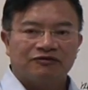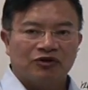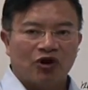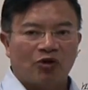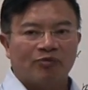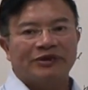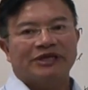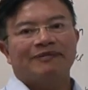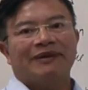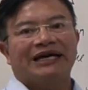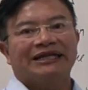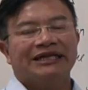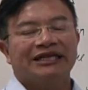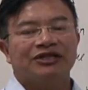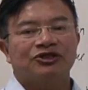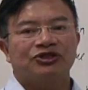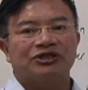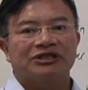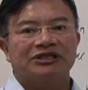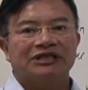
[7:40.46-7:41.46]

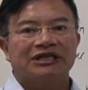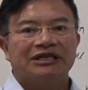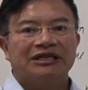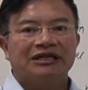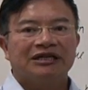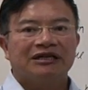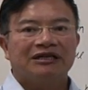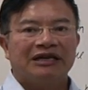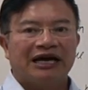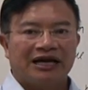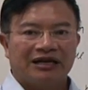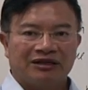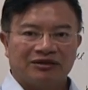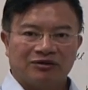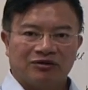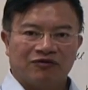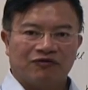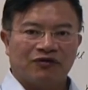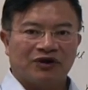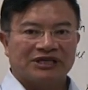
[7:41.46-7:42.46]
optimization? Like
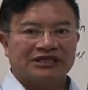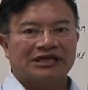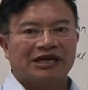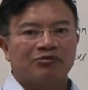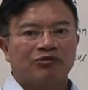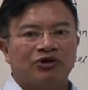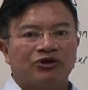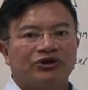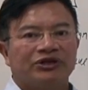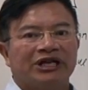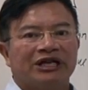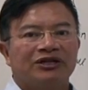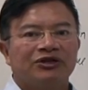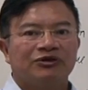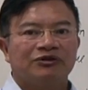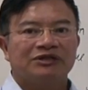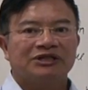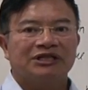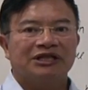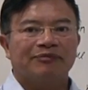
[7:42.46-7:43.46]
for example, you can
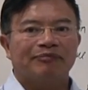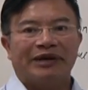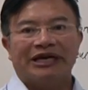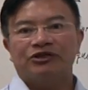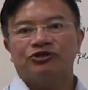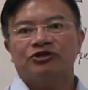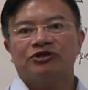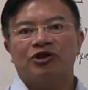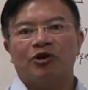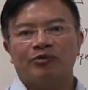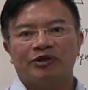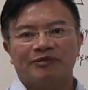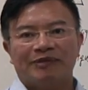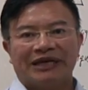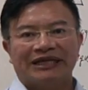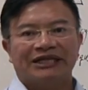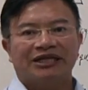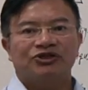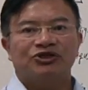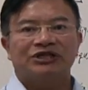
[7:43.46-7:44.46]
use a Bayesian
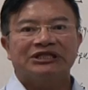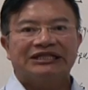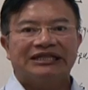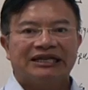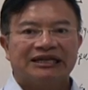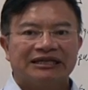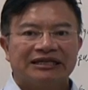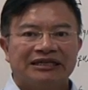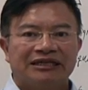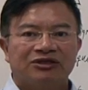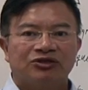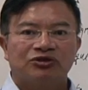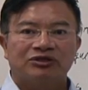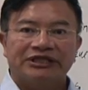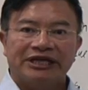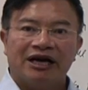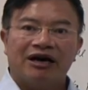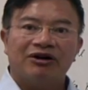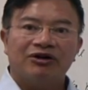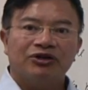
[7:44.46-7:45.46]
optimization technique to
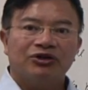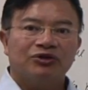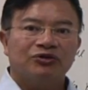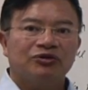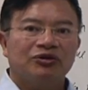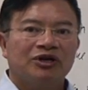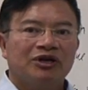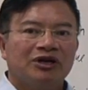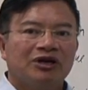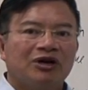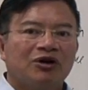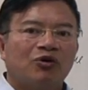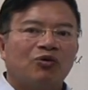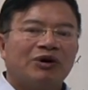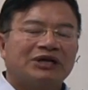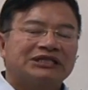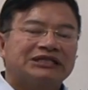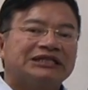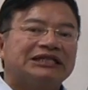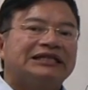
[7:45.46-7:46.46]
tell you
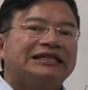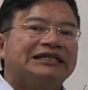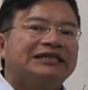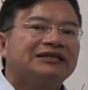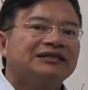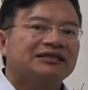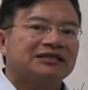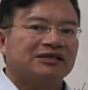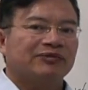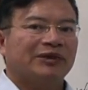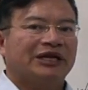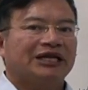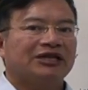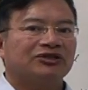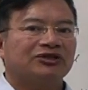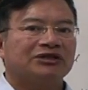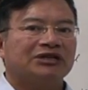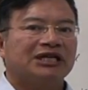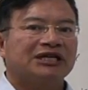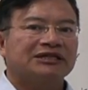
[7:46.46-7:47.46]
what's the needed
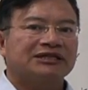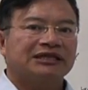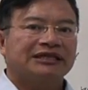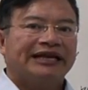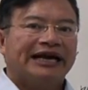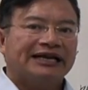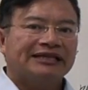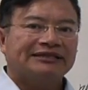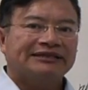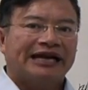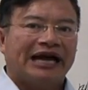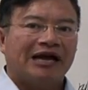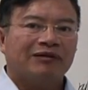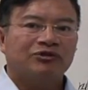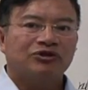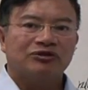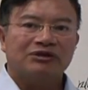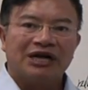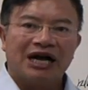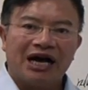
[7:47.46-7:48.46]
simulation as the next
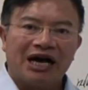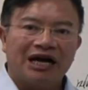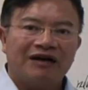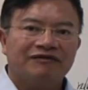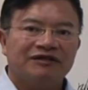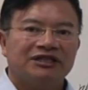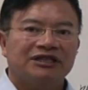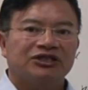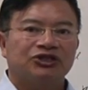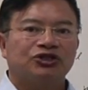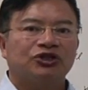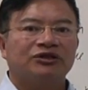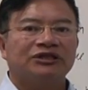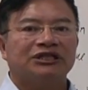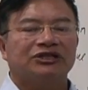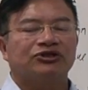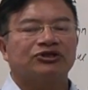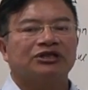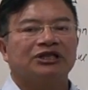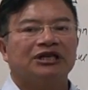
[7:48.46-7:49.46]
step to cover the
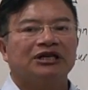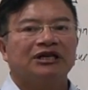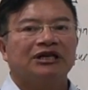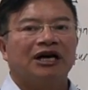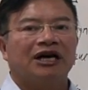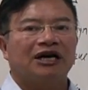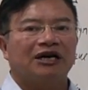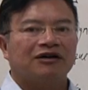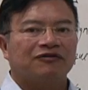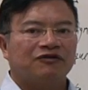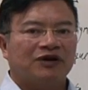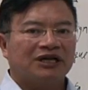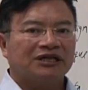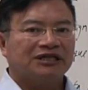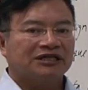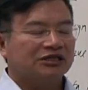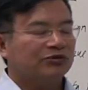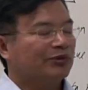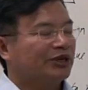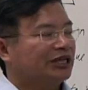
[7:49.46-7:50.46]
shortage uh, from
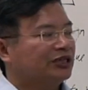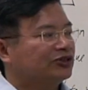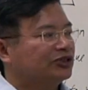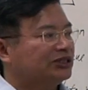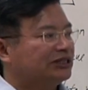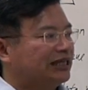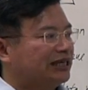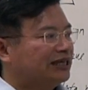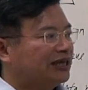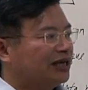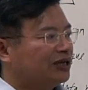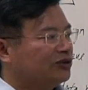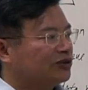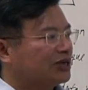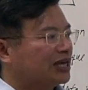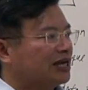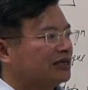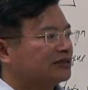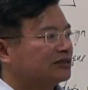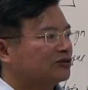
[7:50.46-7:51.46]
the simulation data you
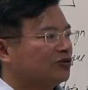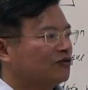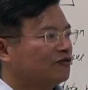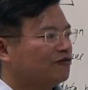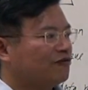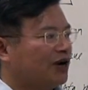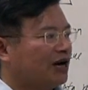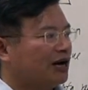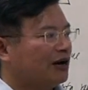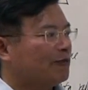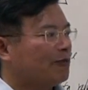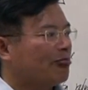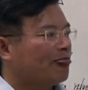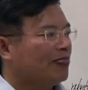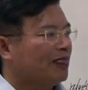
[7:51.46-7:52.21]
got so far.